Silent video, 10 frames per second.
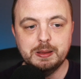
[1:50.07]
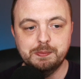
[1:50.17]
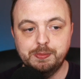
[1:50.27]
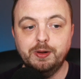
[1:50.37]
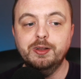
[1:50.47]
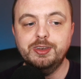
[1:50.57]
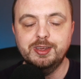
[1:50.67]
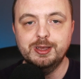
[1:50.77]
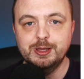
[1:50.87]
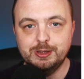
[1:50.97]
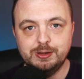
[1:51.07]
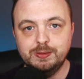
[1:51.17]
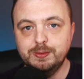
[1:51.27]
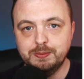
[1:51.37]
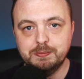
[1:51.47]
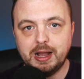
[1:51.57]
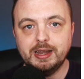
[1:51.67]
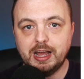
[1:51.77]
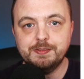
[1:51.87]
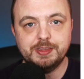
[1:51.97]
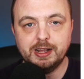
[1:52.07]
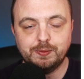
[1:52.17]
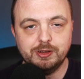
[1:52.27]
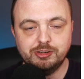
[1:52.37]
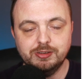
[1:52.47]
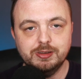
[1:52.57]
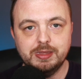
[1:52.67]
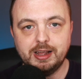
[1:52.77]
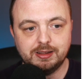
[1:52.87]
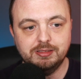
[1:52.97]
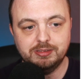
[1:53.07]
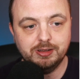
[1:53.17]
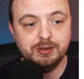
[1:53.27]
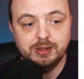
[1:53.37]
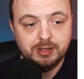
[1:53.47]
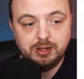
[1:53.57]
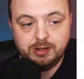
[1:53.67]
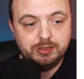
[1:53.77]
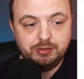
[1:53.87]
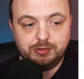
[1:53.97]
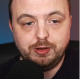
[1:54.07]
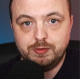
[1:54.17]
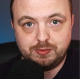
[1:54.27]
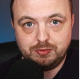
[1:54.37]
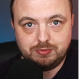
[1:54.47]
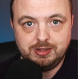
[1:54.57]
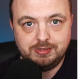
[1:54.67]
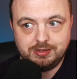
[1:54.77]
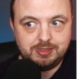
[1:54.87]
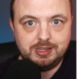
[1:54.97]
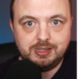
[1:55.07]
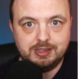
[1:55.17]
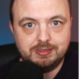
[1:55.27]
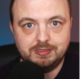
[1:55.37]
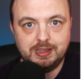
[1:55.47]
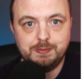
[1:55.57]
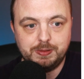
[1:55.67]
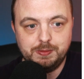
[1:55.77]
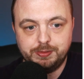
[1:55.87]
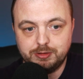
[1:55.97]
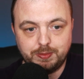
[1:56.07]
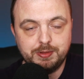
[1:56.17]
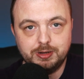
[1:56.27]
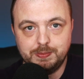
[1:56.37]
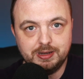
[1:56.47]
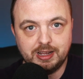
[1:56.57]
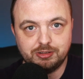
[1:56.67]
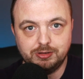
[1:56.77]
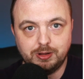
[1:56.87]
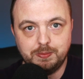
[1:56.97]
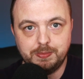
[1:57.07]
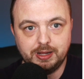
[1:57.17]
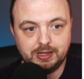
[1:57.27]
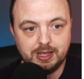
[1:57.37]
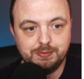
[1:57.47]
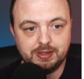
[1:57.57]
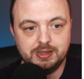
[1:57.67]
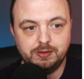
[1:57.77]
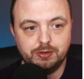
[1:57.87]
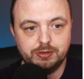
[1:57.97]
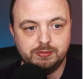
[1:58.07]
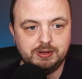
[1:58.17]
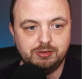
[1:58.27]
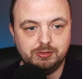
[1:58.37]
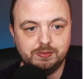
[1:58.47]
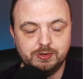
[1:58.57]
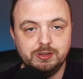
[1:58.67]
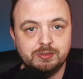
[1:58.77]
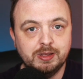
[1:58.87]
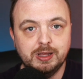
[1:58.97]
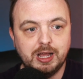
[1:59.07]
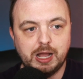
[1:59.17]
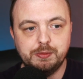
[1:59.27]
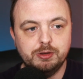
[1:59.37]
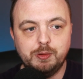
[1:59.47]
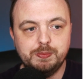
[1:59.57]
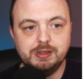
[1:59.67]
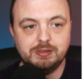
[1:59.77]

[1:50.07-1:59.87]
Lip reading: But you might have that question and that concern, and there's sort of good reason to think it's the same people. It's probably going to be an action combat game set in the Lord of the Rings universe. I would not be